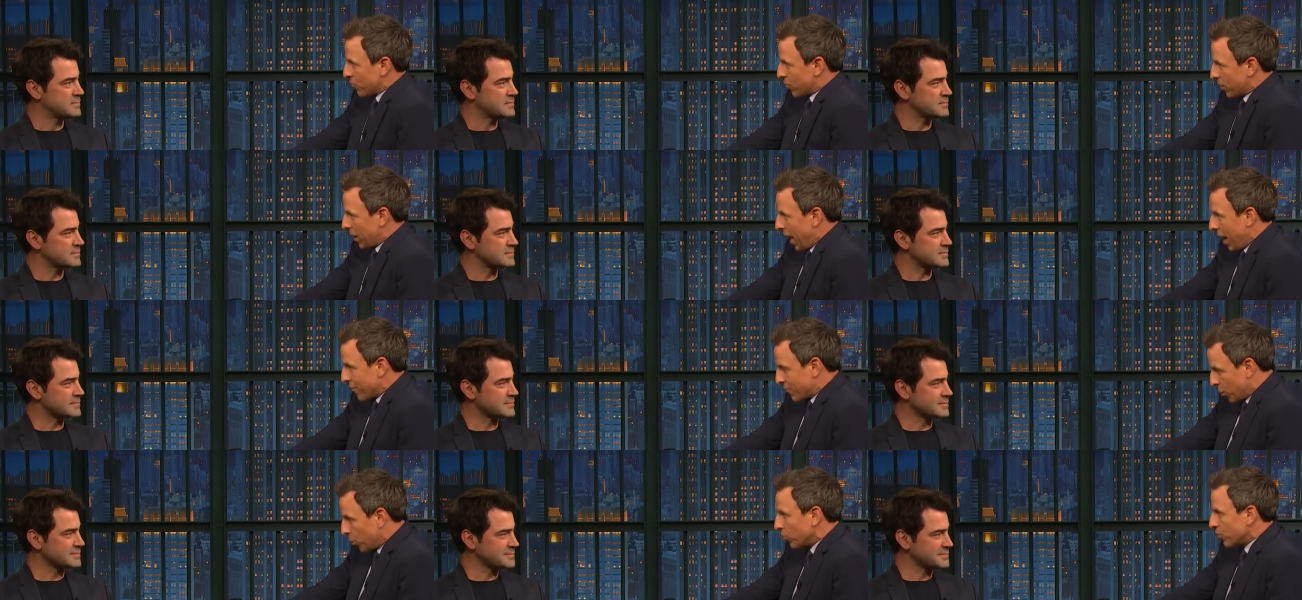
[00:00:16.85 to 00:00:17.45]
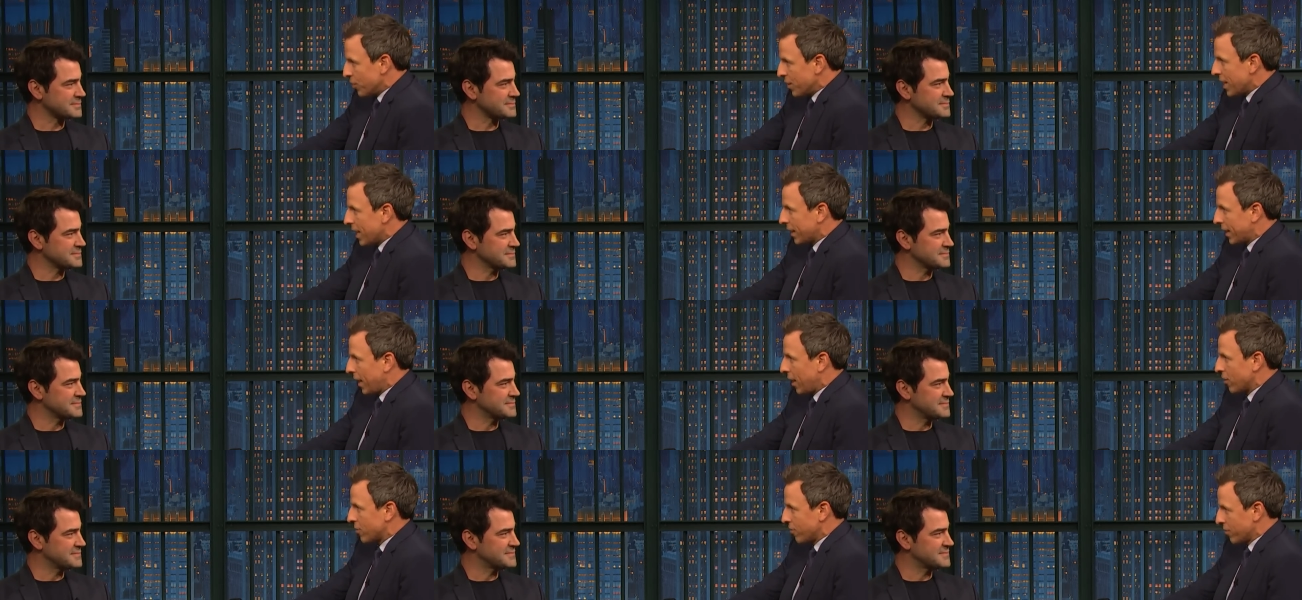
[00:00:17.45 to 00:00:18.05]
Speaker 1: have told you that
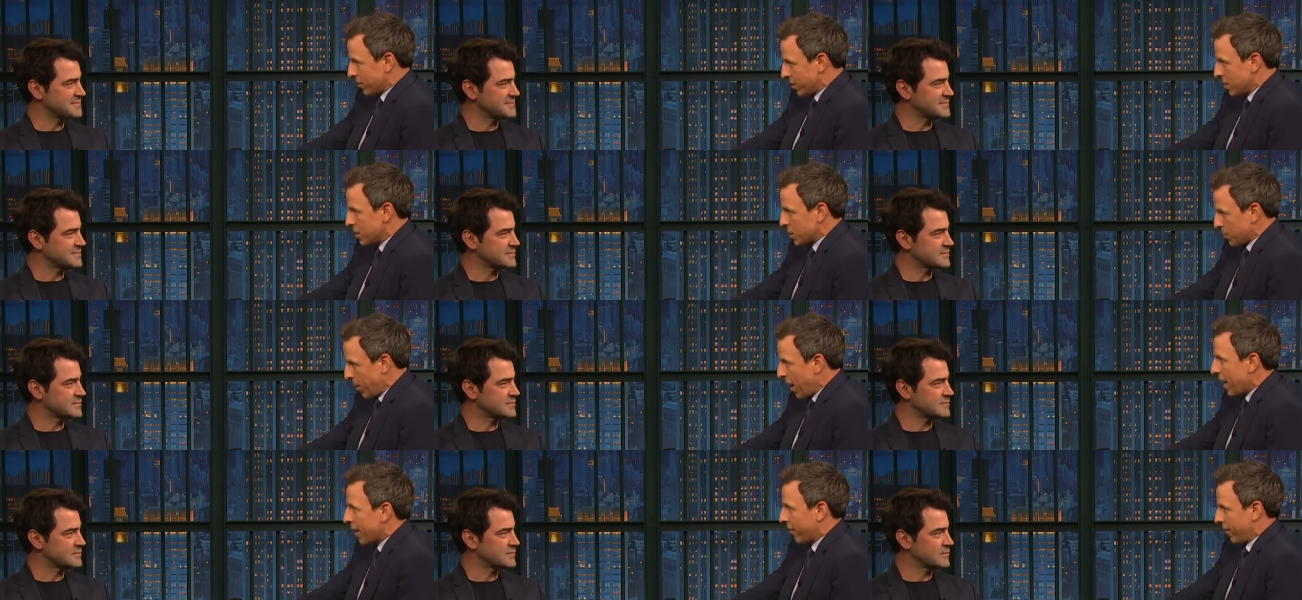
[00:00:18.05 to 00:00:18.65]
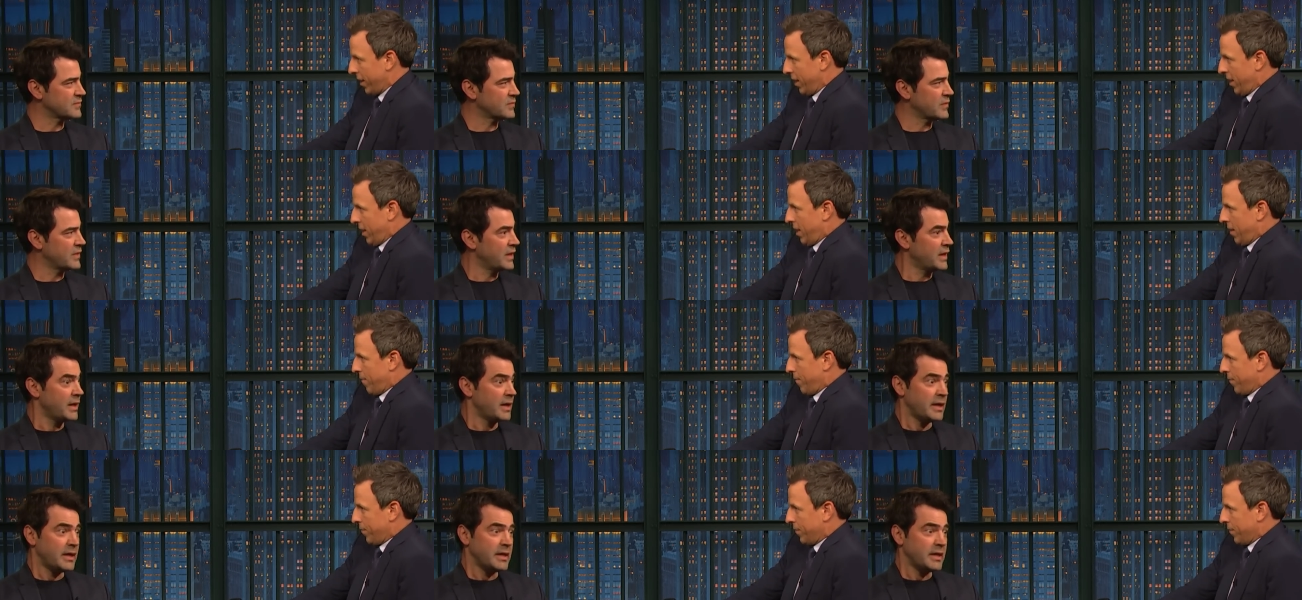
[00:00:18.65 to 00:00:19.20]
character is inspiring to them.